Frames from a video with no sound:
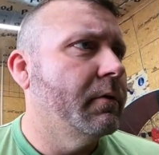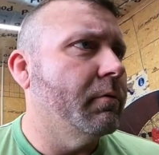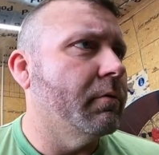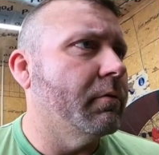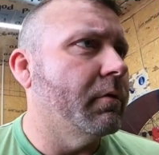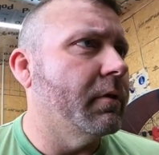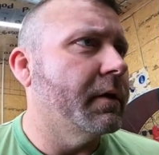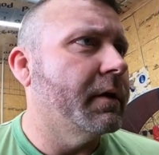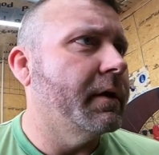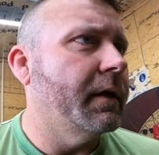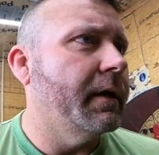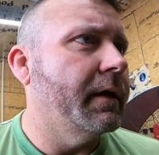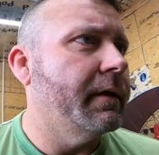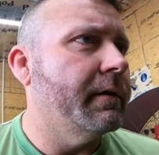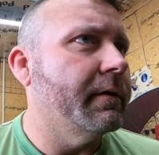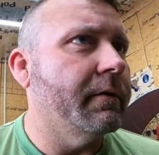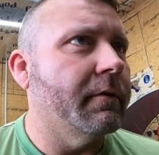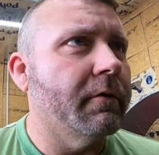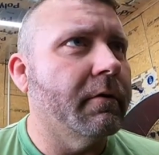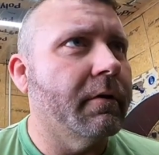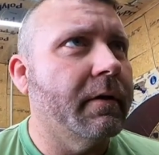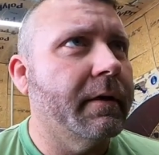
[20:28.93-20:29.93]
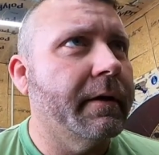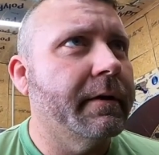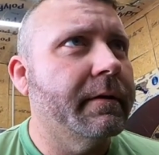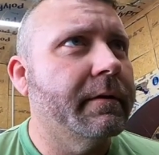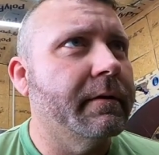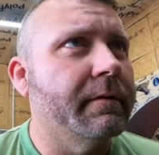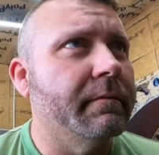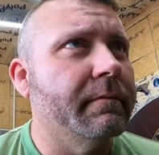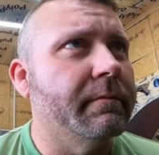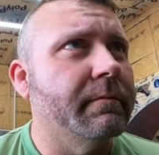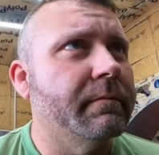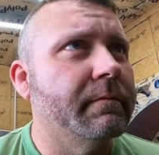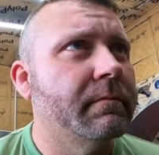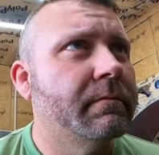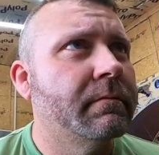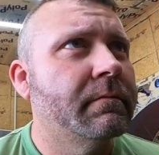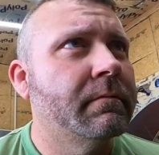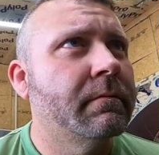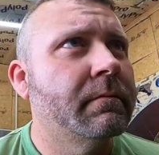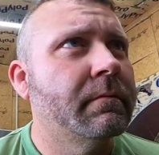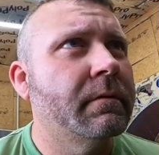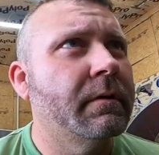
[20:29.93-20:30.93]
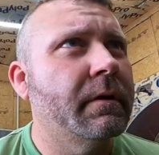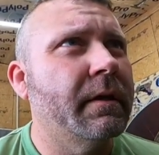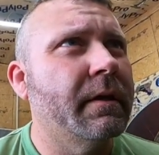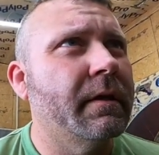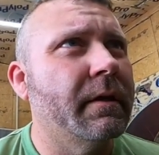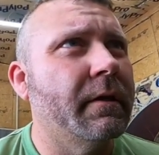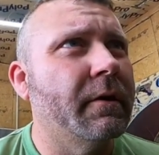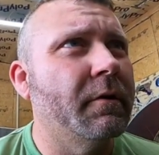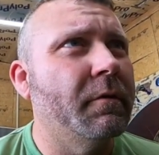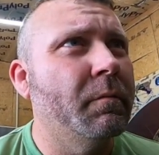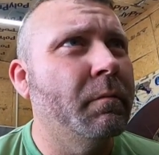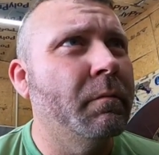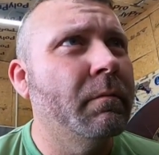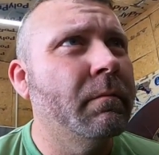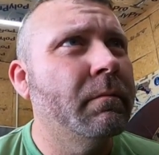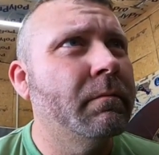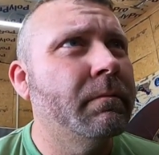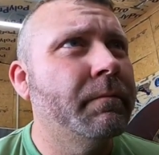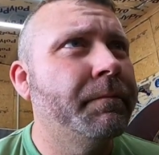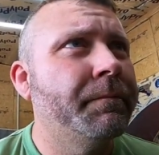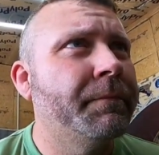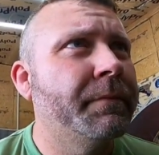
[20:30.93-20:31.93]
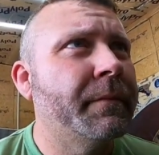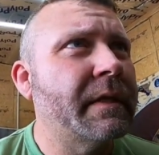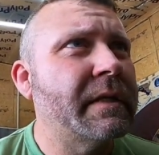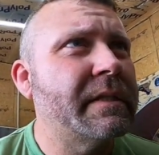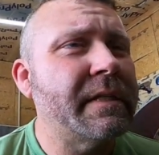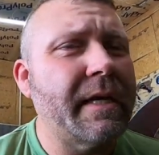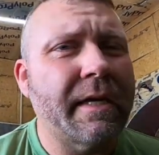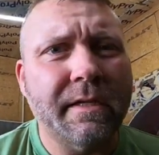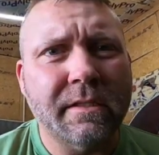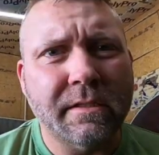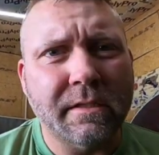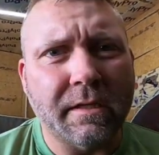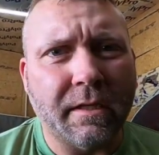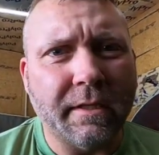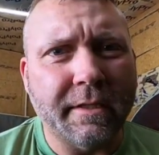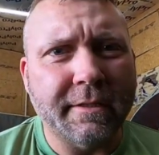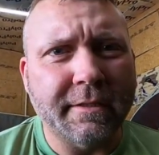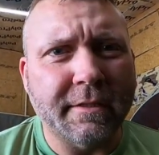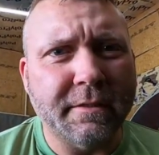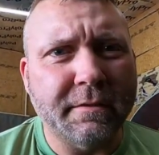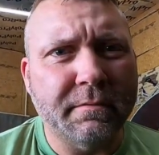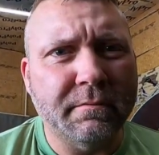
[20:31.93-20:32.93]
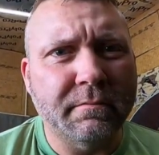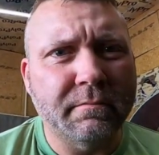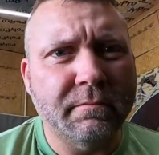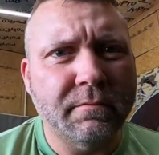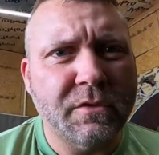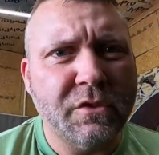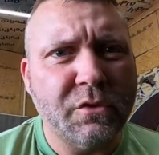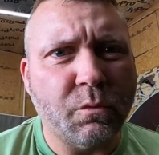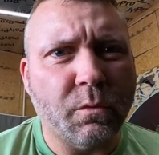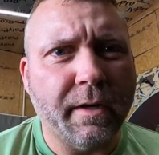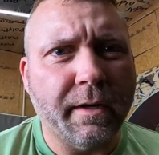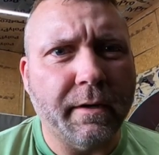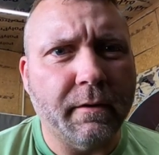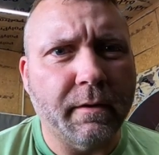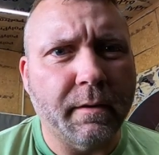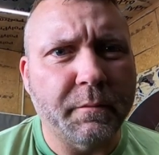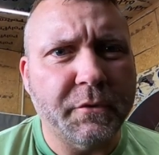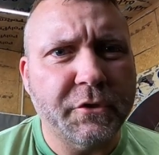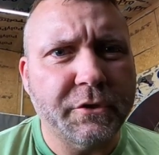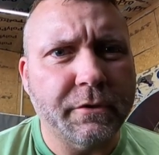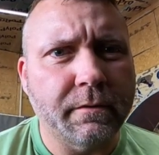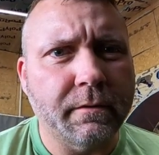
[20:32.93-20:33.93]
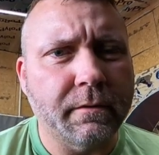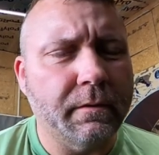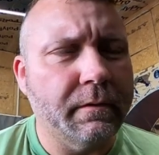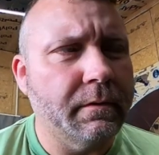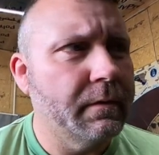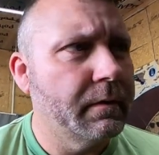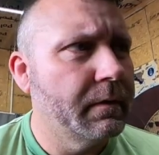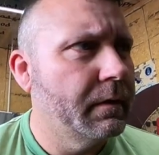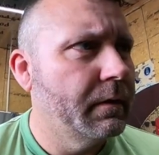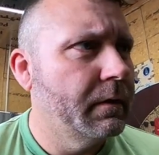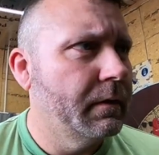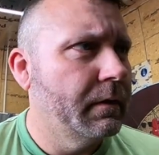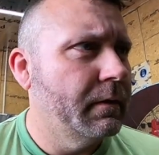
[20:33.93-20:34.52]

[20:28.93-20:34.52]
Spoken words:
We're going to cut and grind and, you know, say a silent swear, I'm sure.